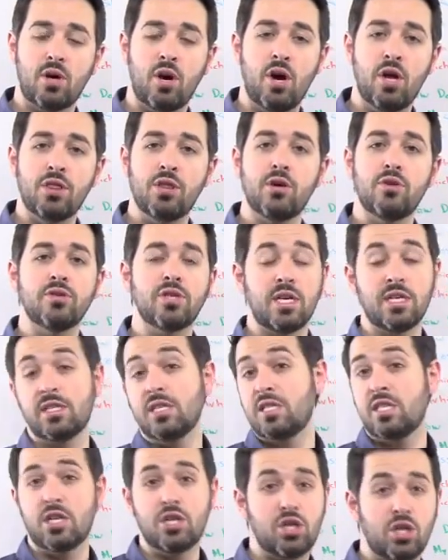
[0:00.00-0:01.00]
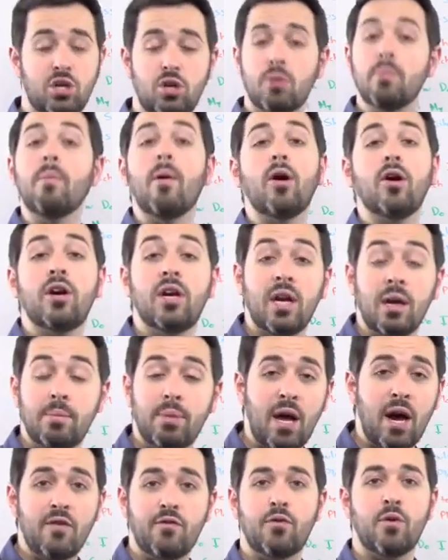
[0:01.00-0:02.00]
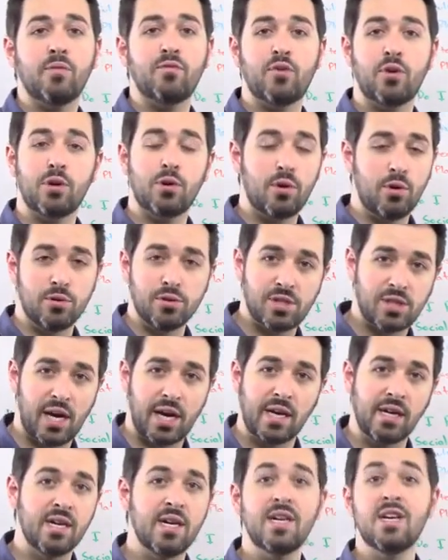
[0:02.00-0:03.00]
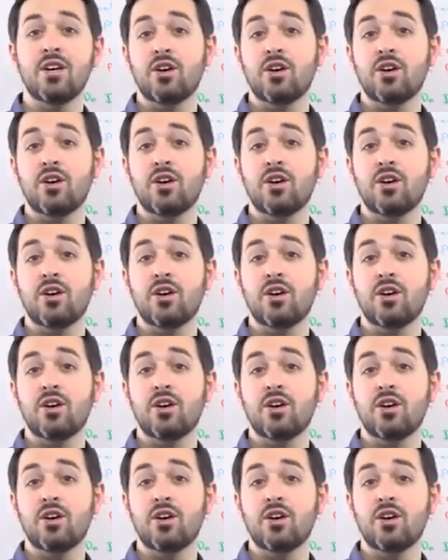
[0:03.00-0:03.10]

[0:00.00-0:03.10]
on those as essentially your marketing platform for your whole site.